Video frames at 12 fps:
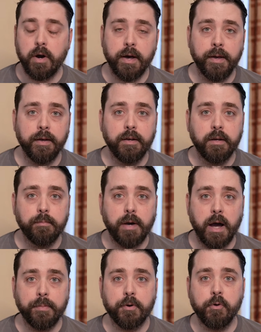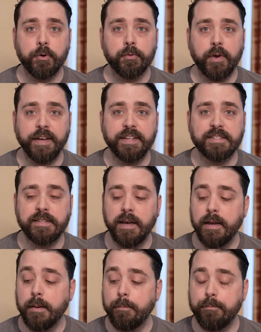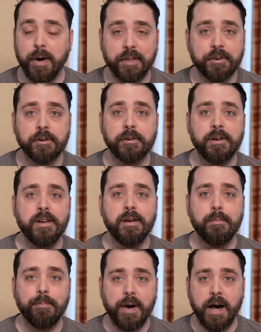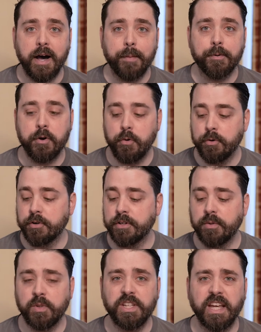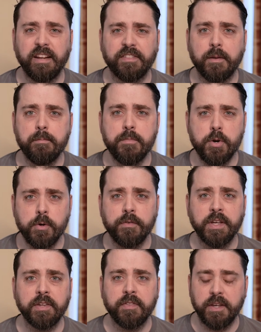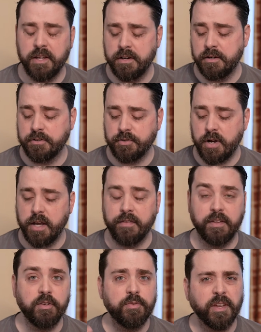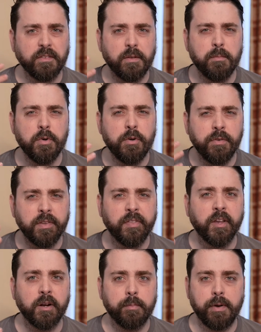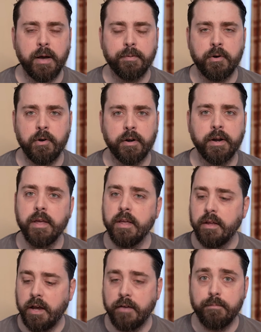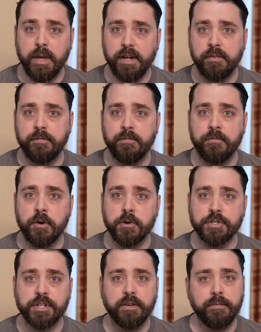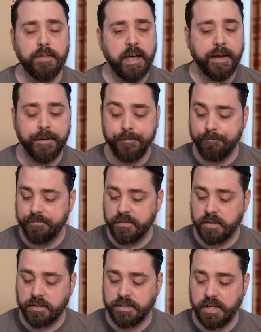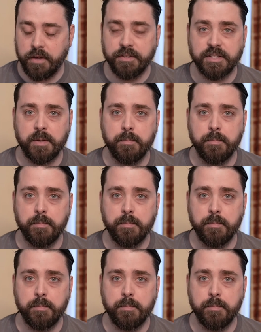want popcorn, right? Is butter popcorn you get at the movie theaters, right? That you think of the movie theater popcorn. I've made a version of that. Let's see how this